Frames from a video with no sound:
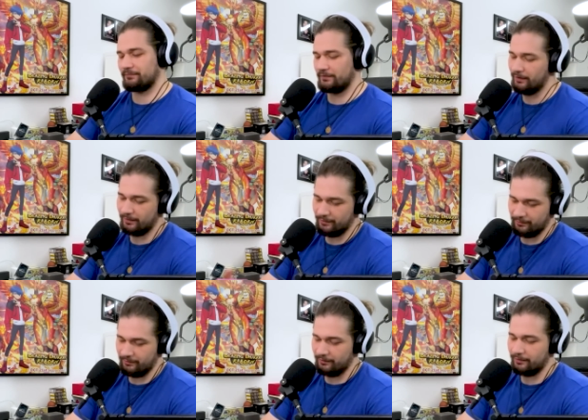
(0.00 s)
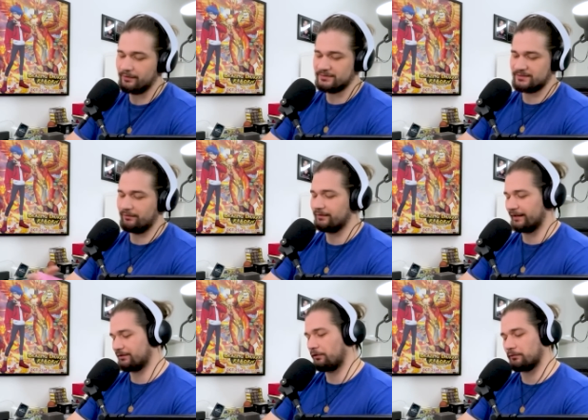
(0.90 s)
No, no, no, no, no. It's still in
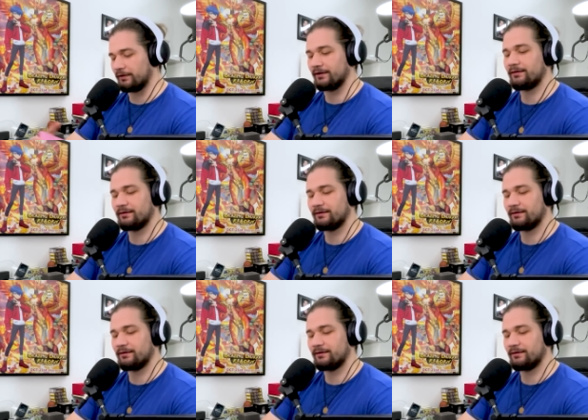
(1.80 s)
deck. Don't worry.